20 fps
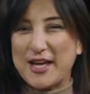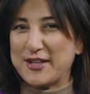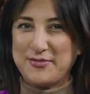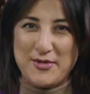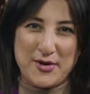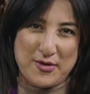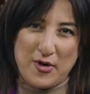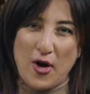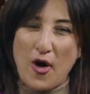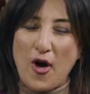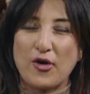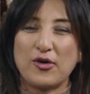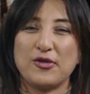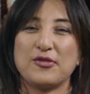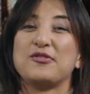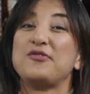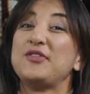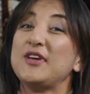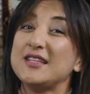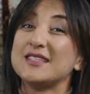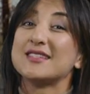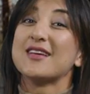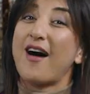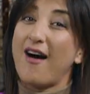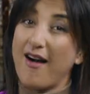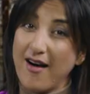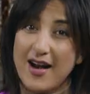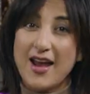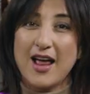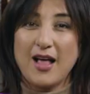get me wrong, Finns
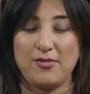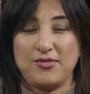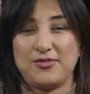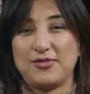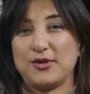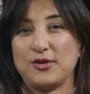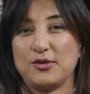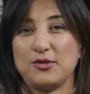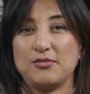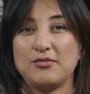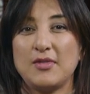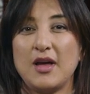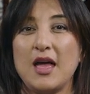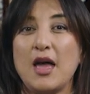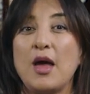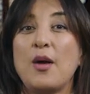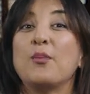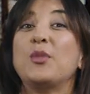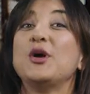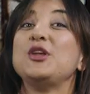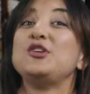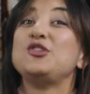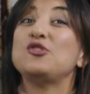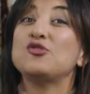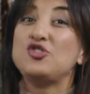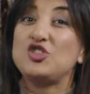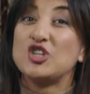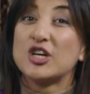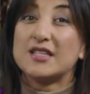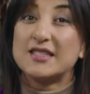are helpful, but
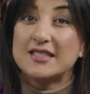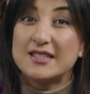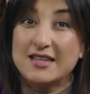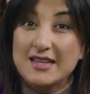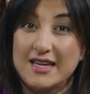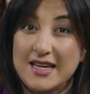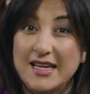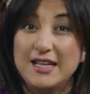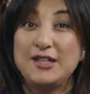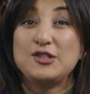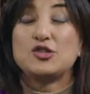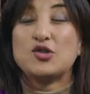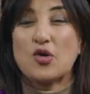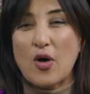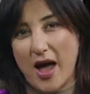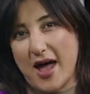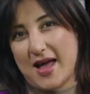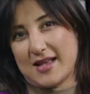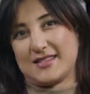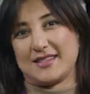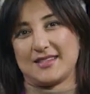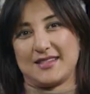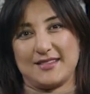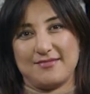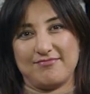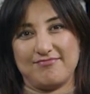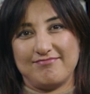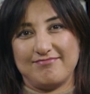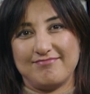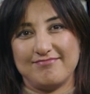you just need to ask.
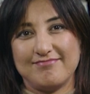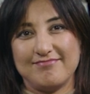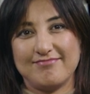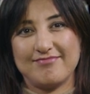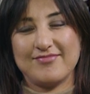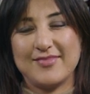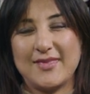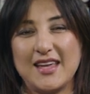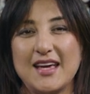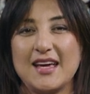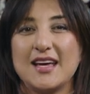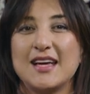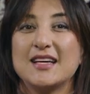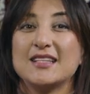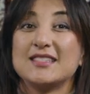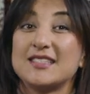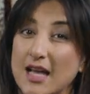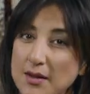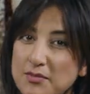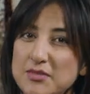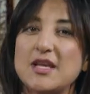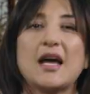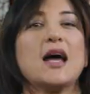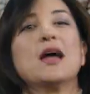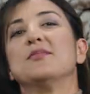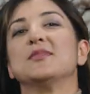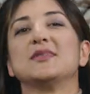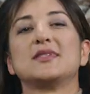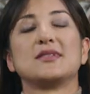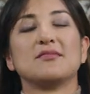
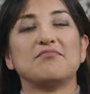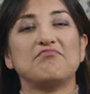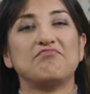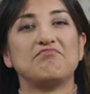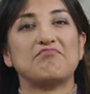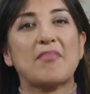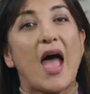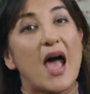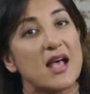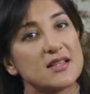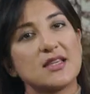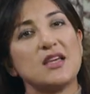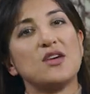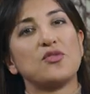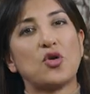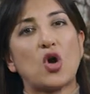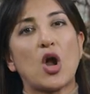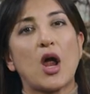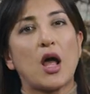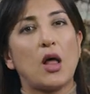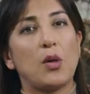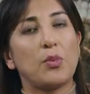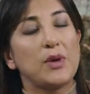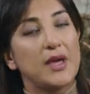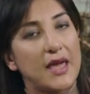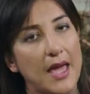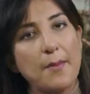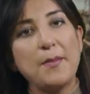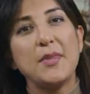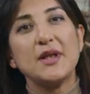Sometimes asking for
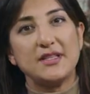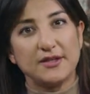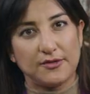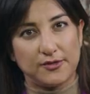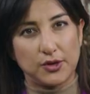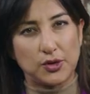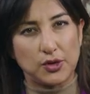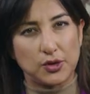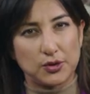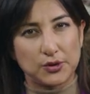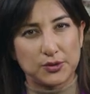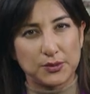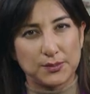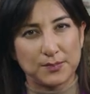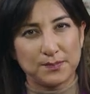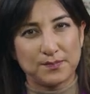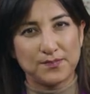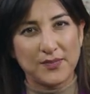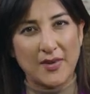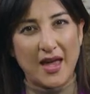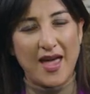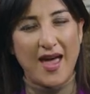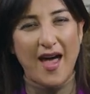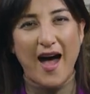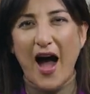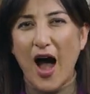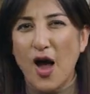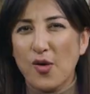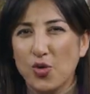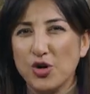help can be difficult.
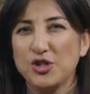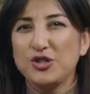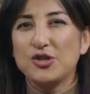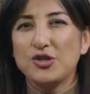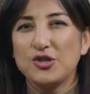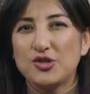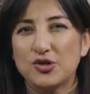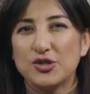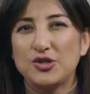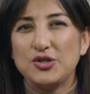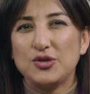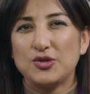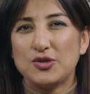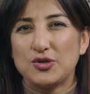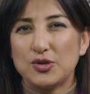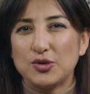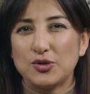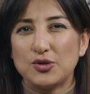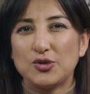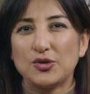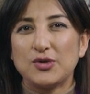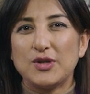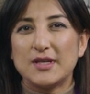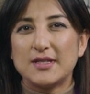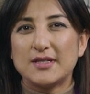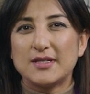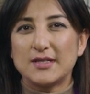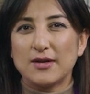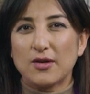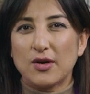I want to introduce you to
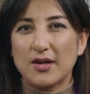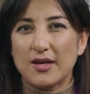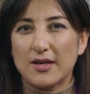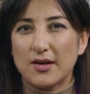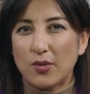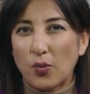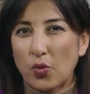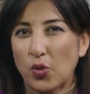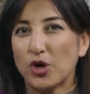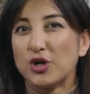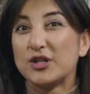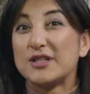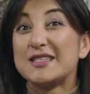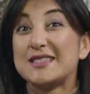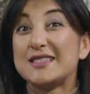this word